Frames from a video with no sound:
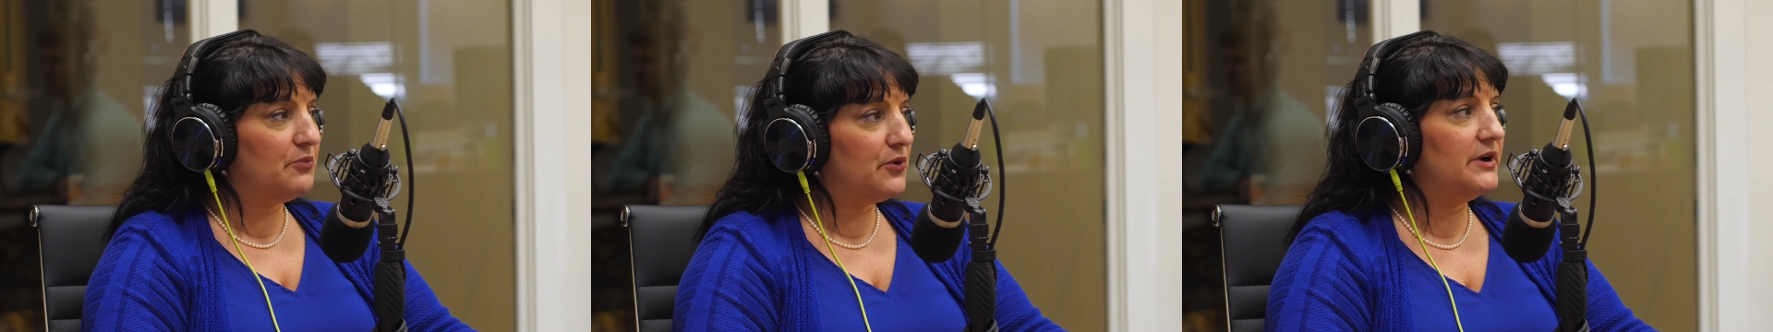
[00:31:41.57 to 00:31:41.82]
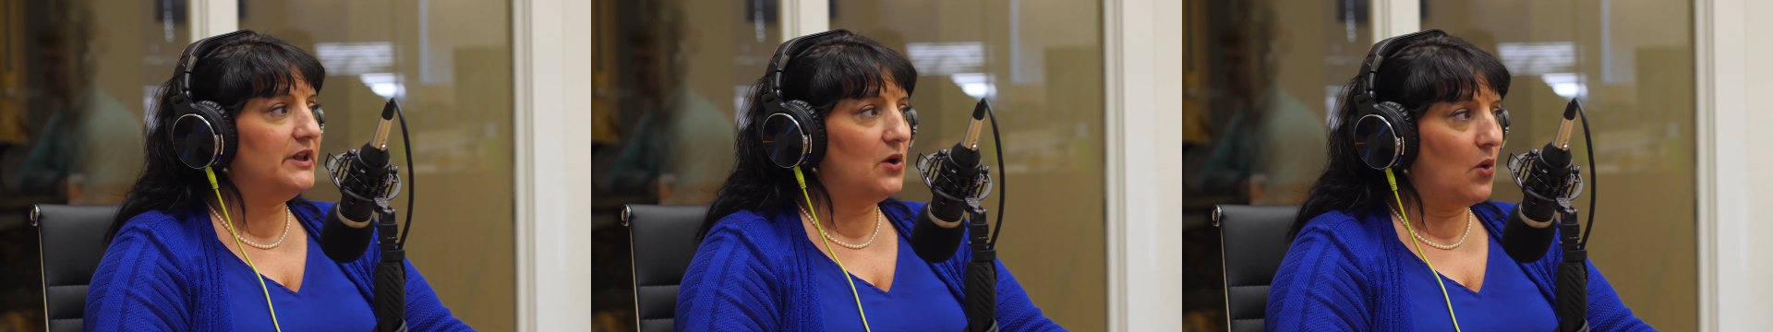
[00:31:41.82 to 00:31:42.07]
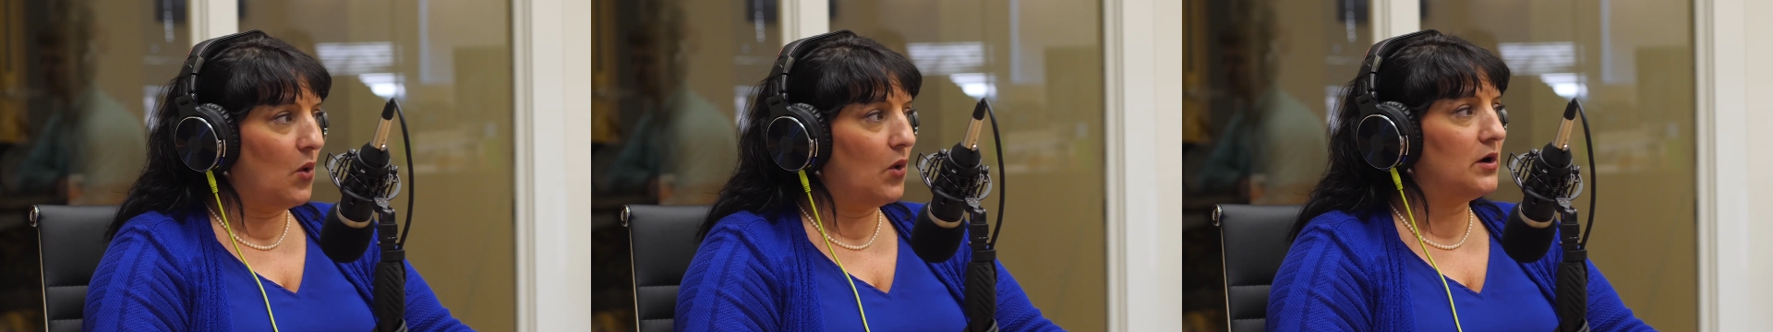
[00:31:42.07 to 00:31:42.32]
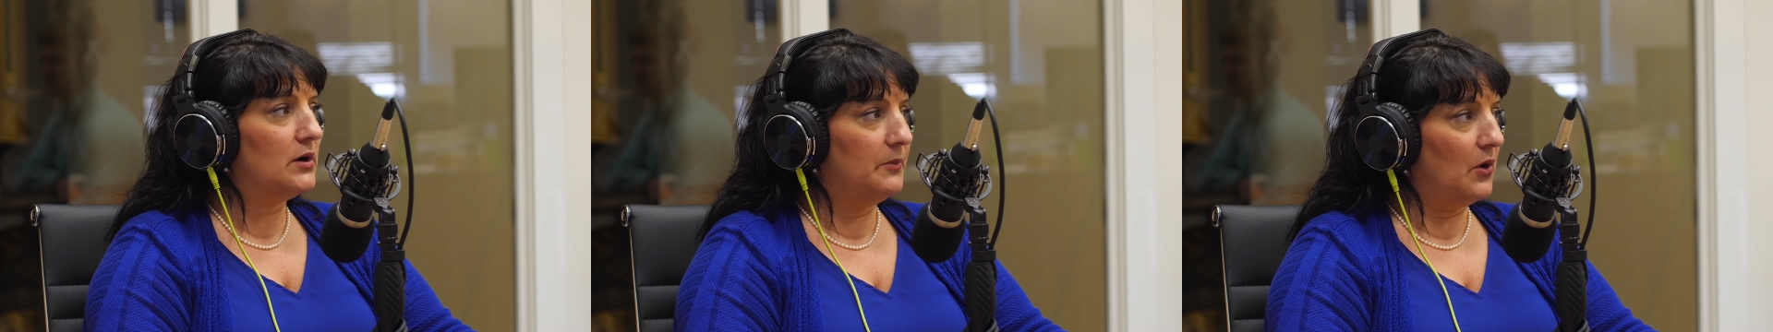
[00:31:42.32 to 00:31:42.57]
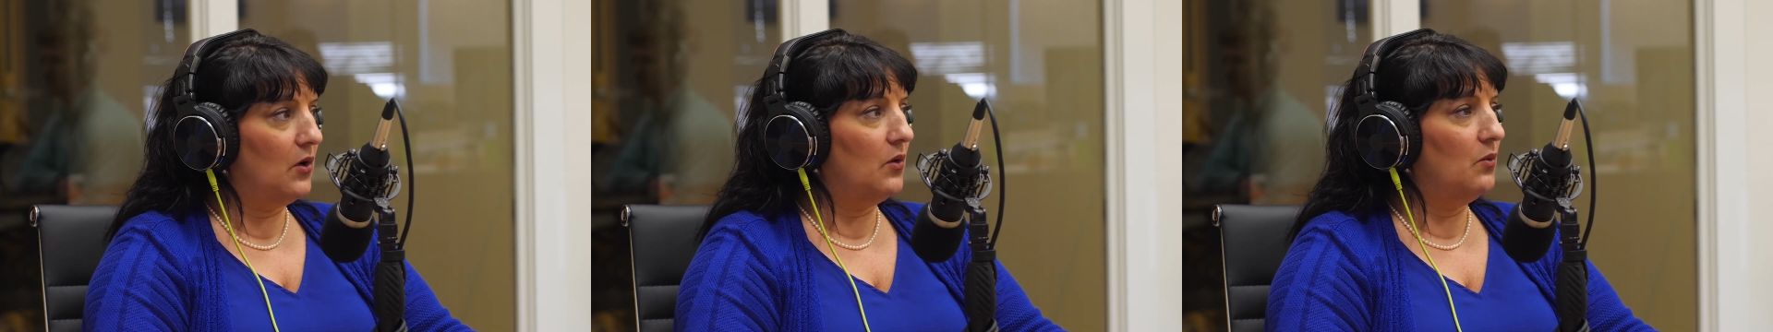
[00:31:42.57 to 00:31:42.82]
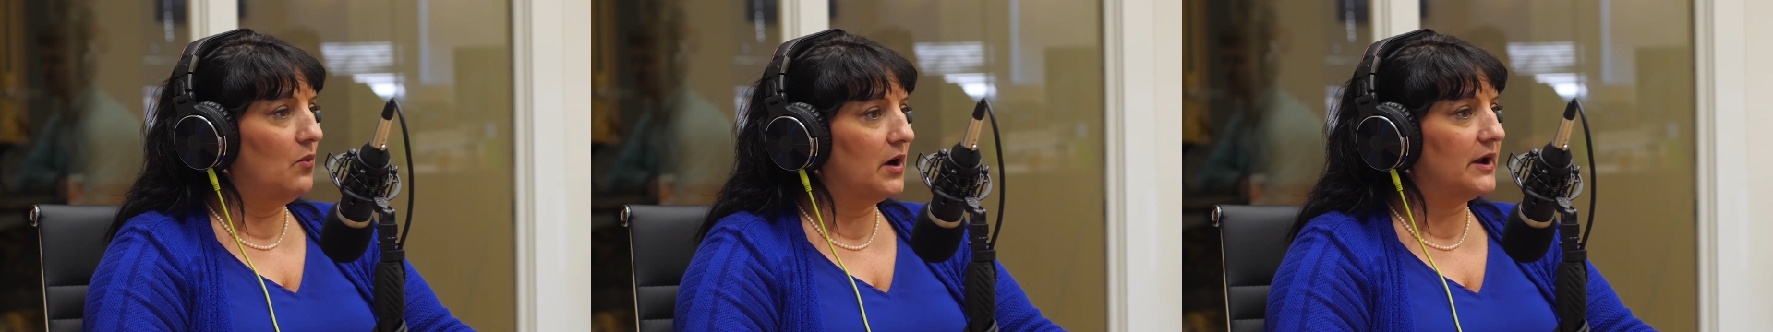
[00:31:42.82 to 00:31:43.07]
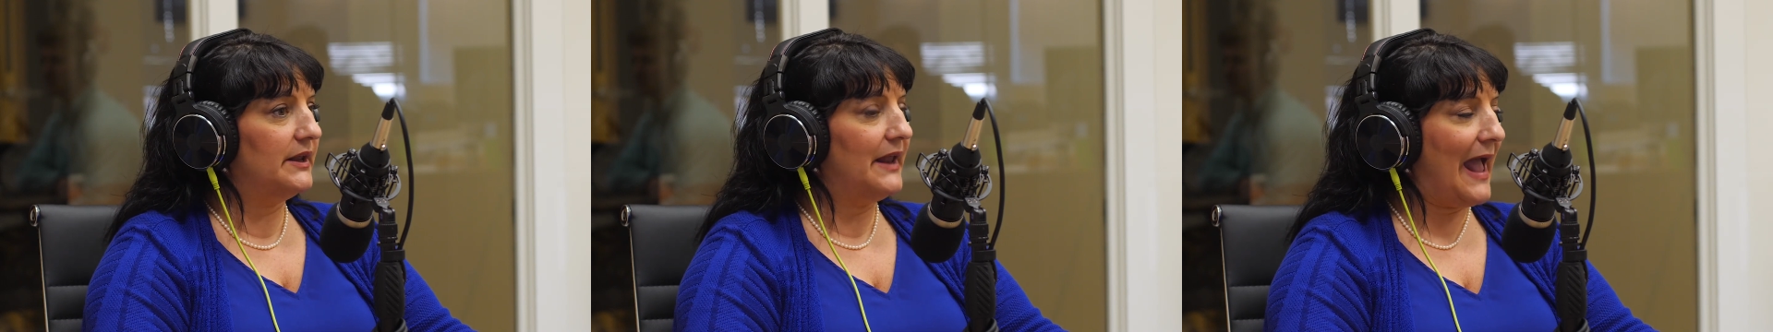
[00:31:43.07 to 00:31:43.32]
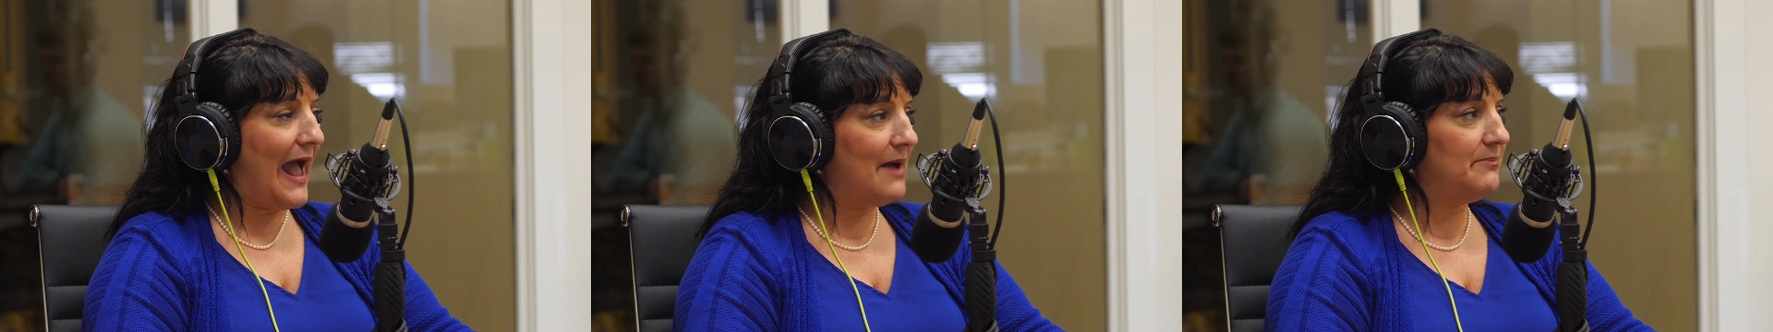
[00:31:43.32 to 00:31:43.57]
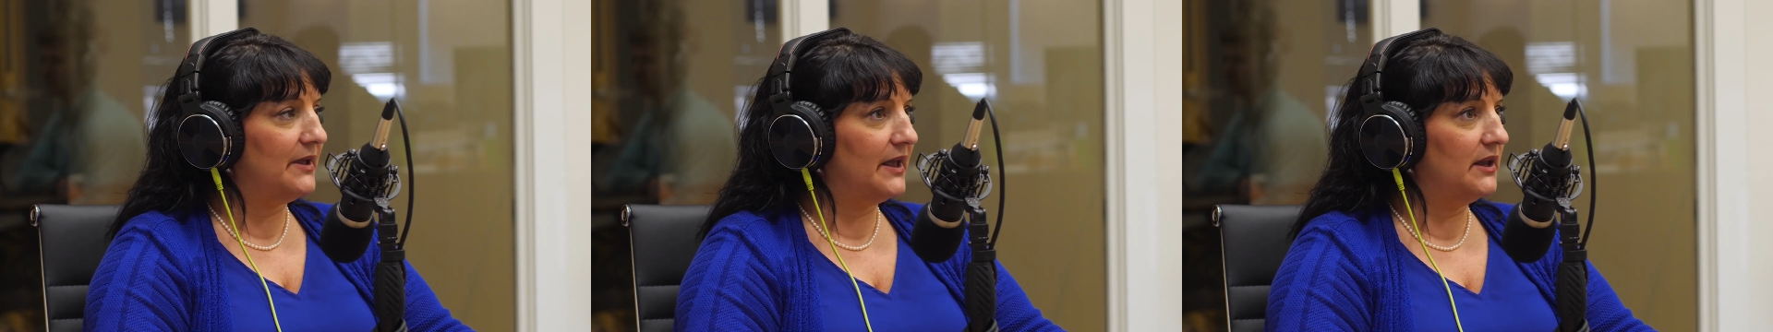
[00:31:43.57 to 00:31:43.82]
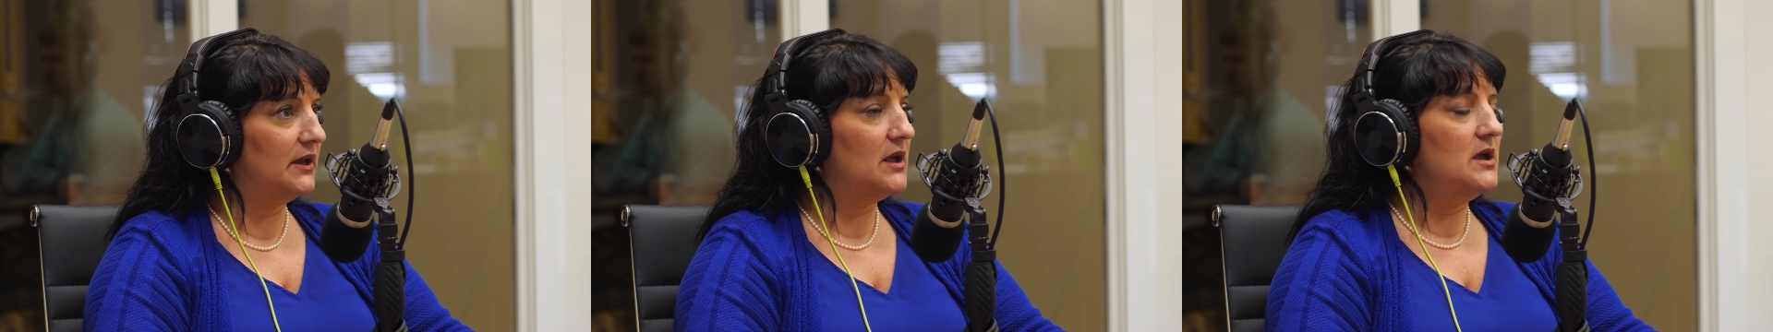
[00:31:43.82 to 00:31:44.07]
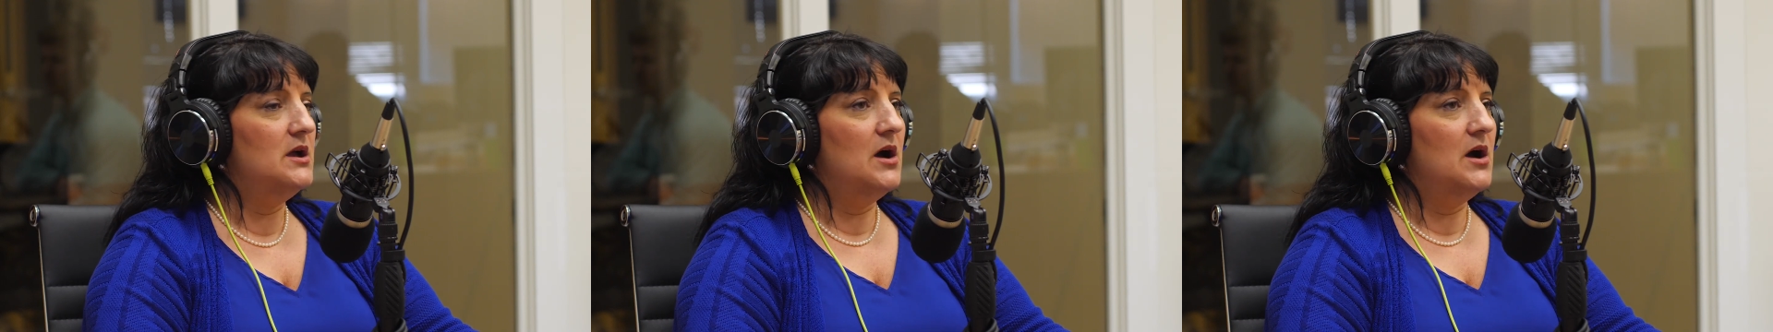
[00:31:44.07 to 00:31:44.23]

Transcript: pretty horrible what can happen.